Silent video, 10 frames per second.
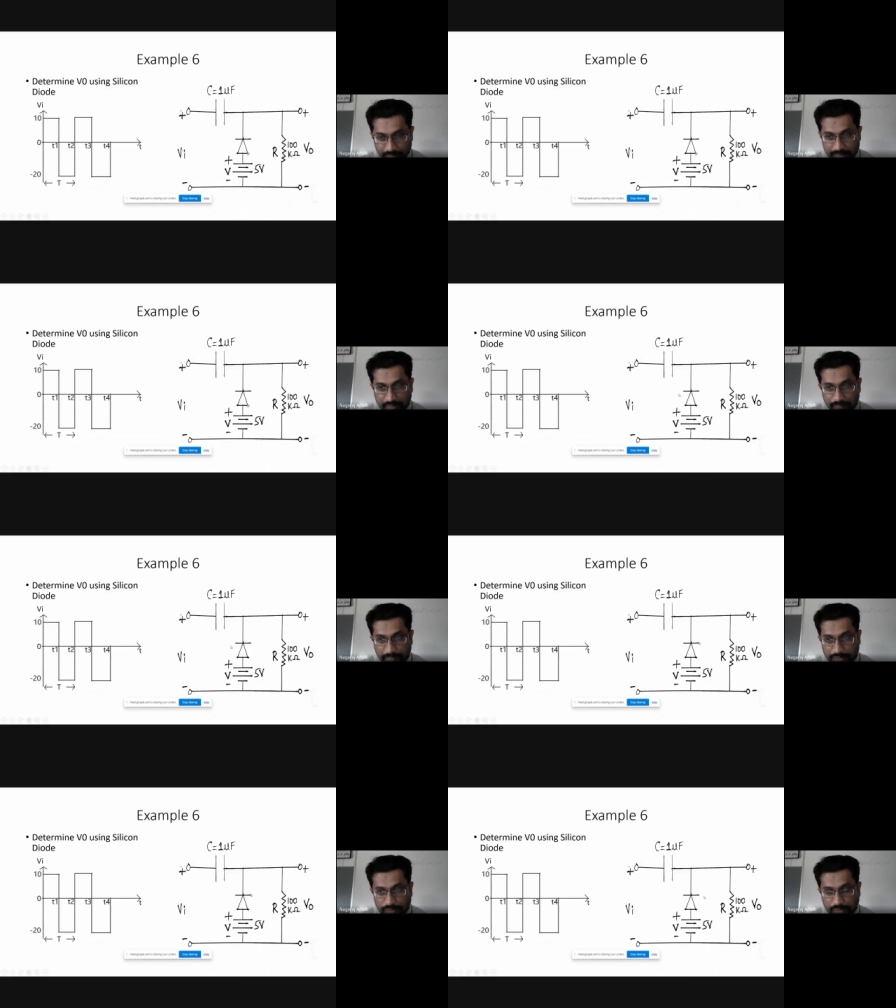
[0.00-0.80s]

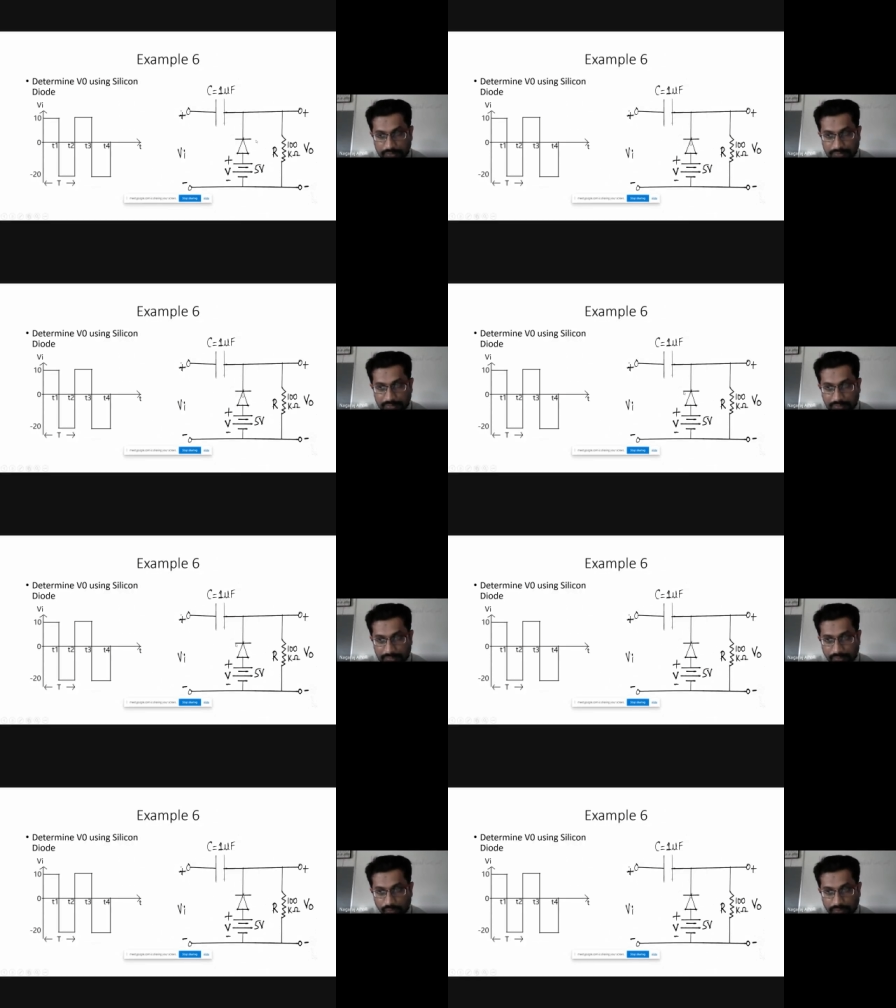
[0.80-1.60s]
And based on this, the
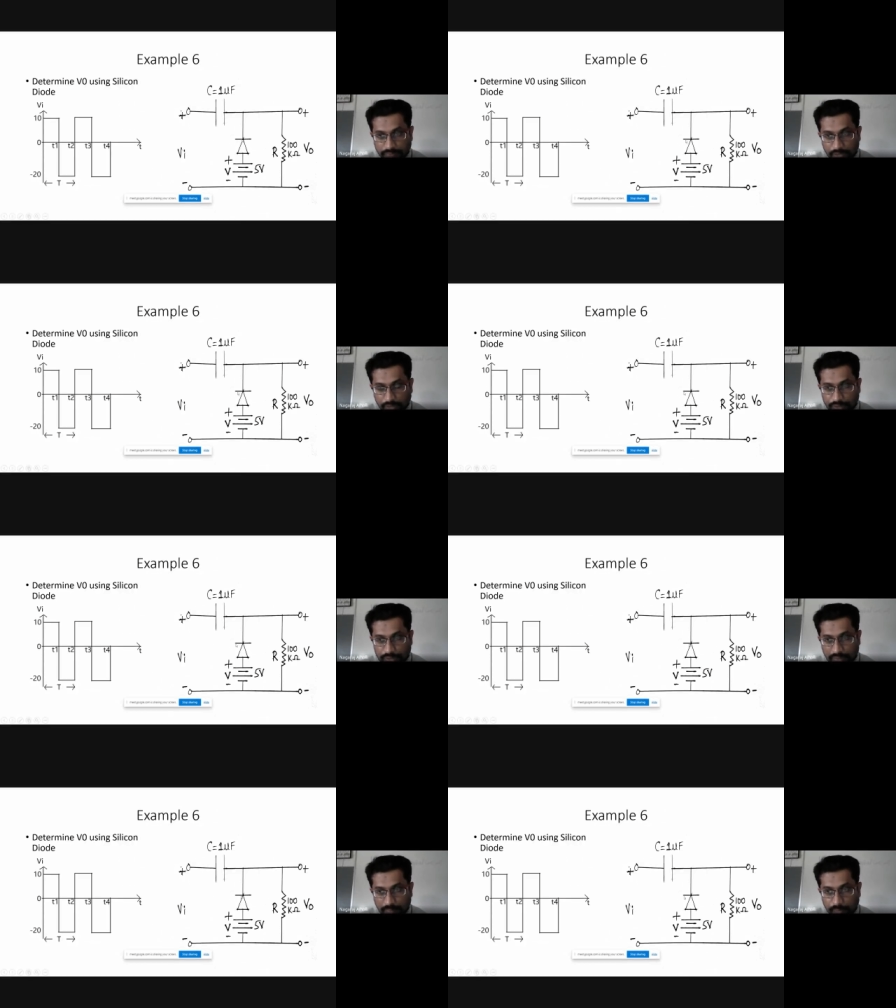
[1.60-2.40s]
cut-in voltage will
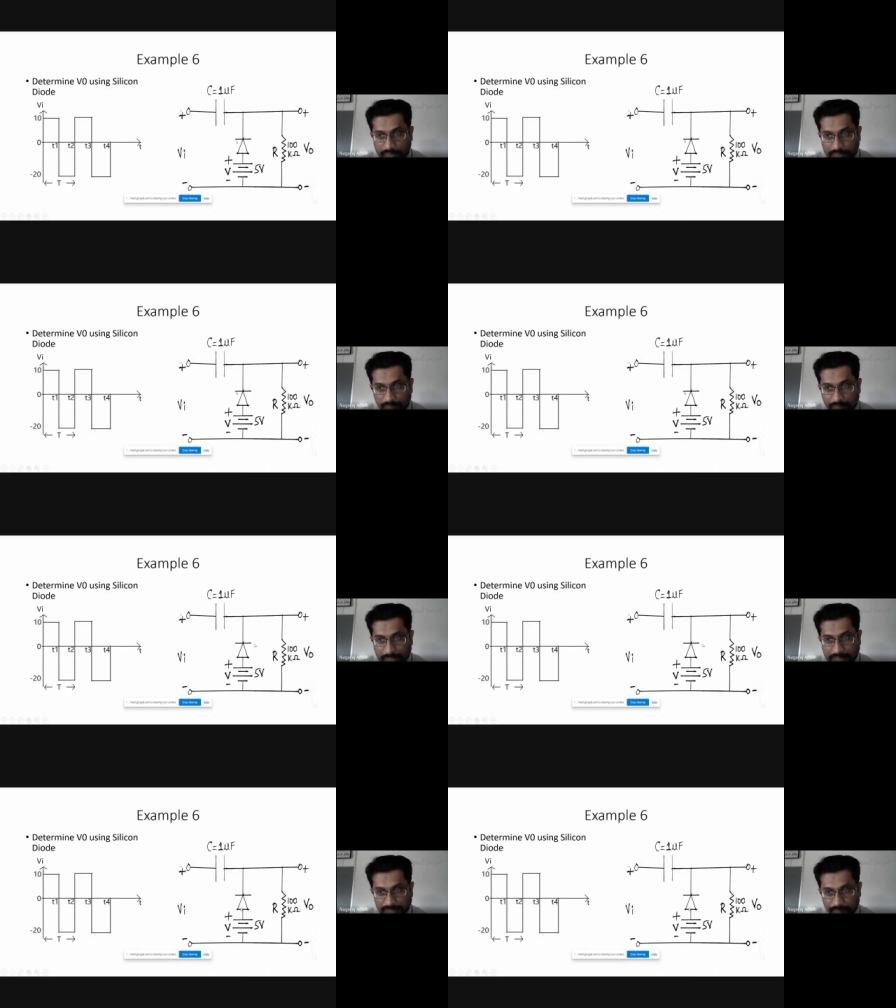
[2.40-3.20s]
also have the polarity
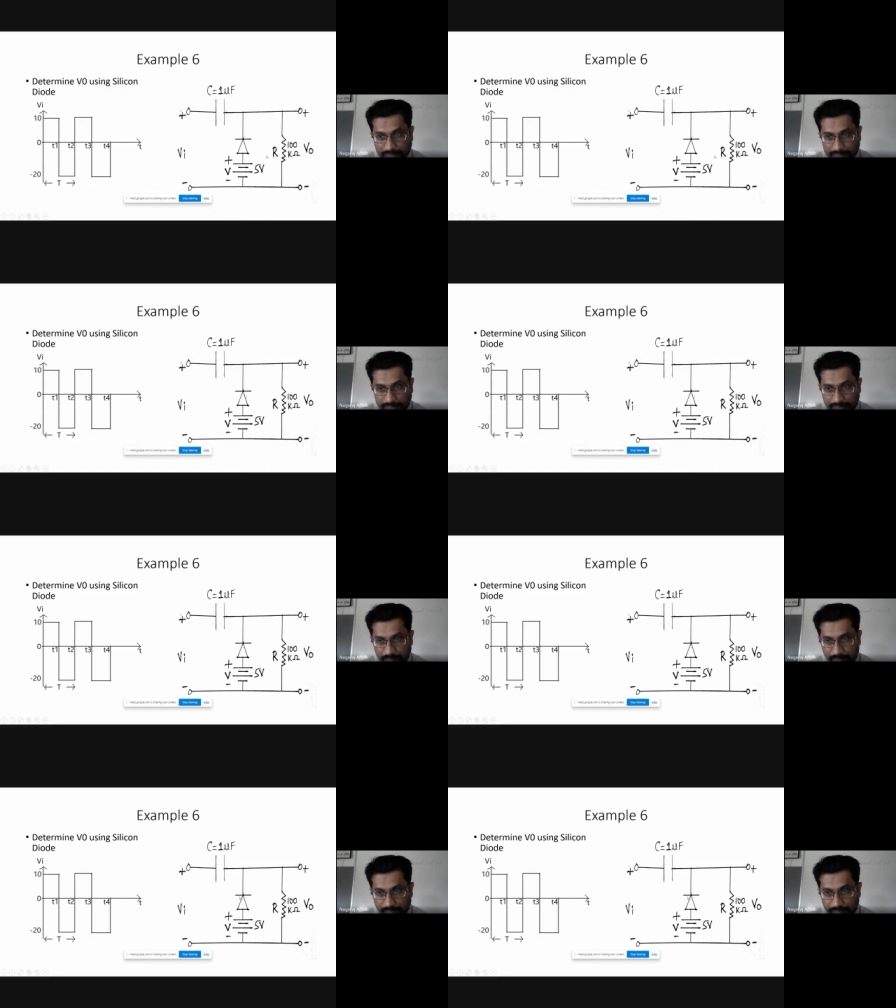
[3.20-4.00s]
minus plus.
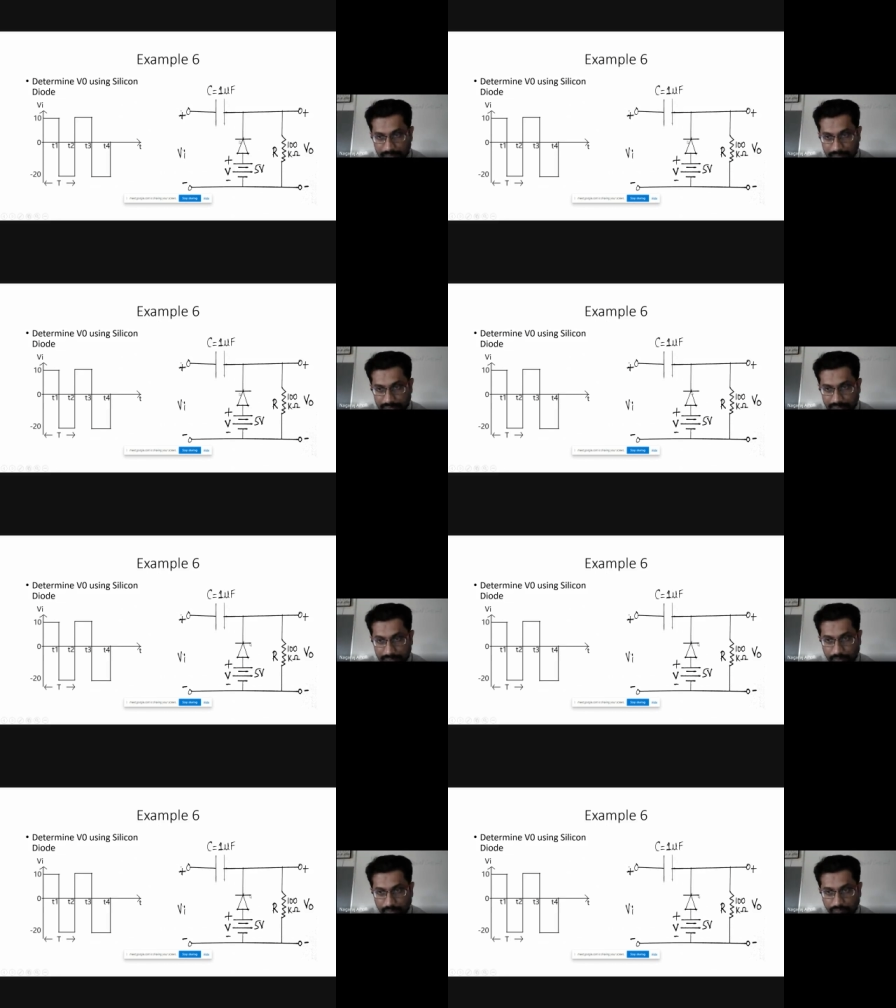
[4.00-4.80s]
This is
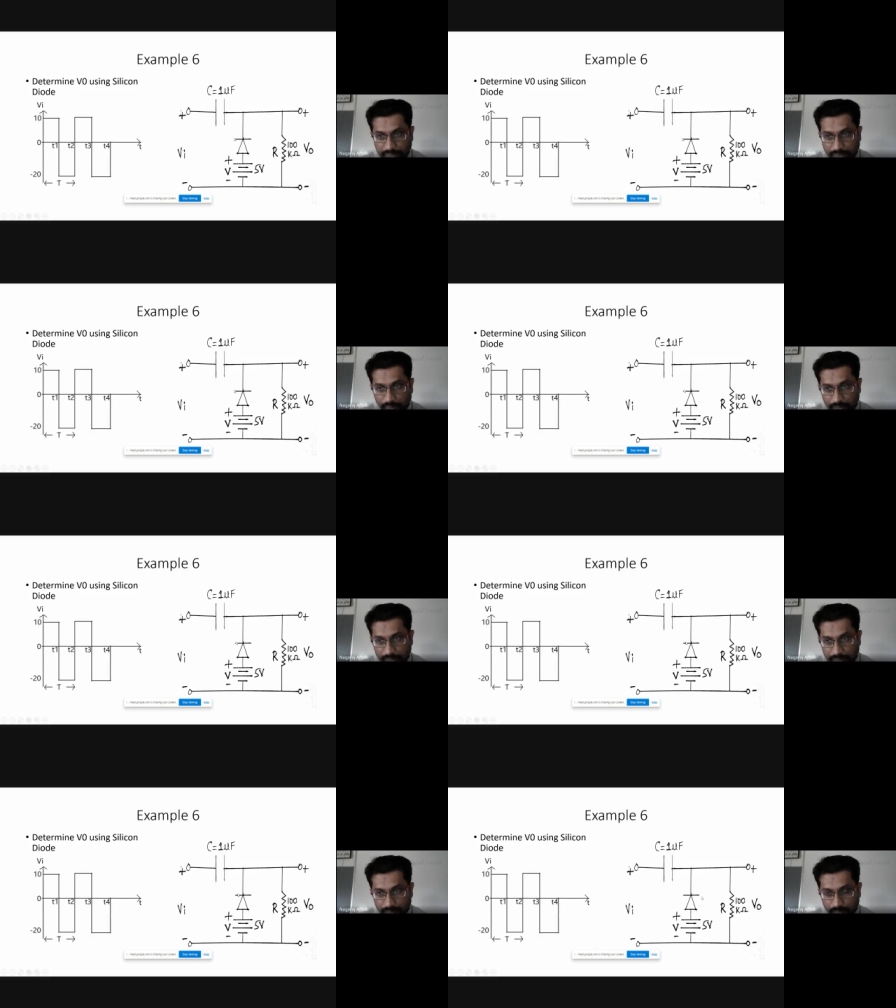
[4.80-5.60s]
negative of the diode,
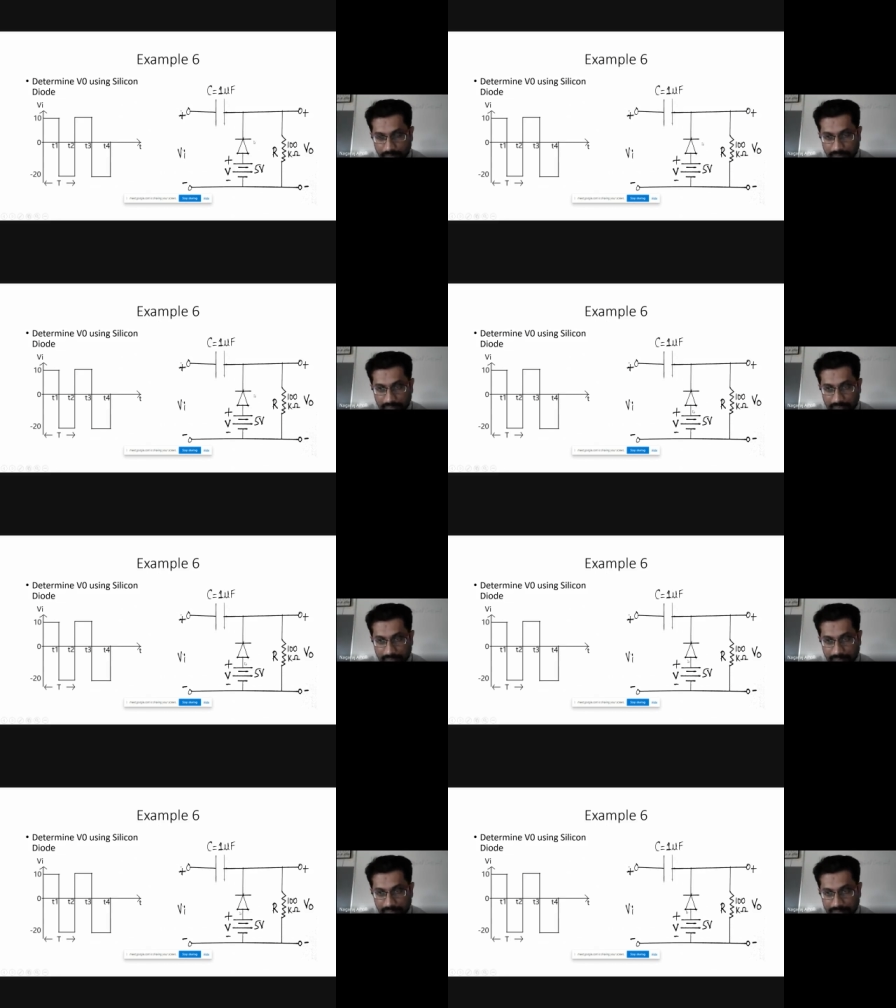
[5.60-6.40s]
vertical
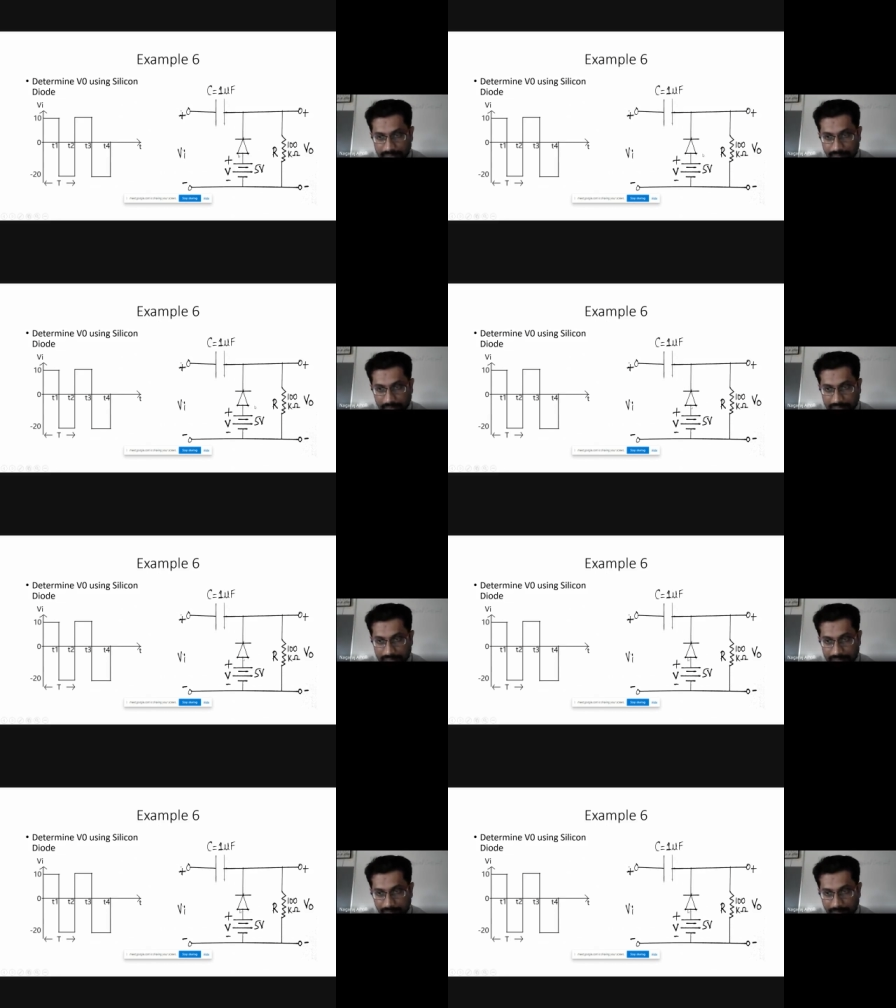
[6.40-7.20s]
line, then this
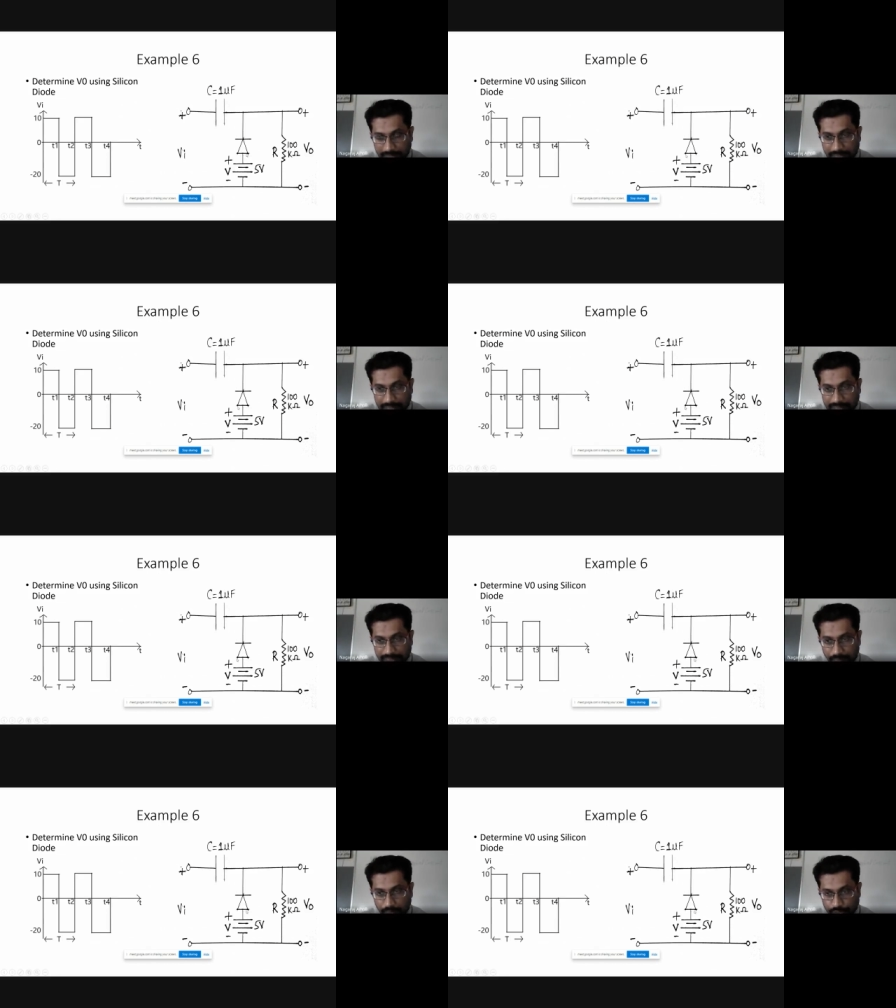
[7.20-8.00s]
backside back end
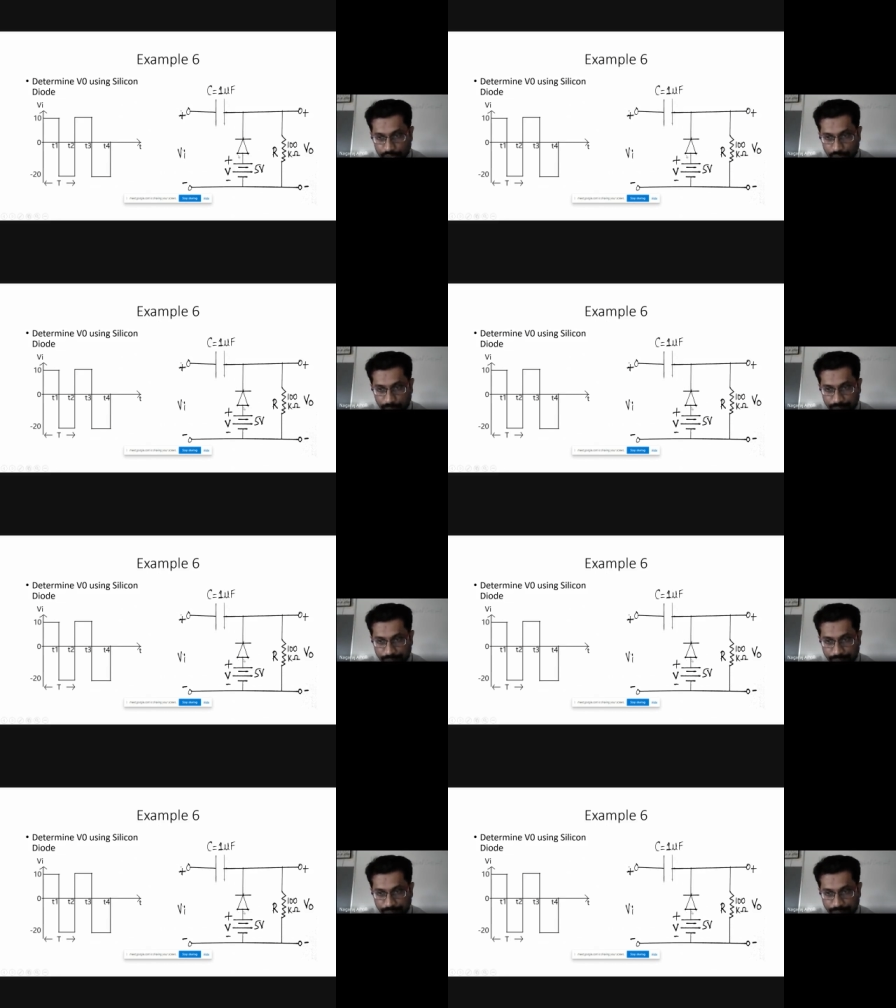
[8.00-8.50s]
is positive.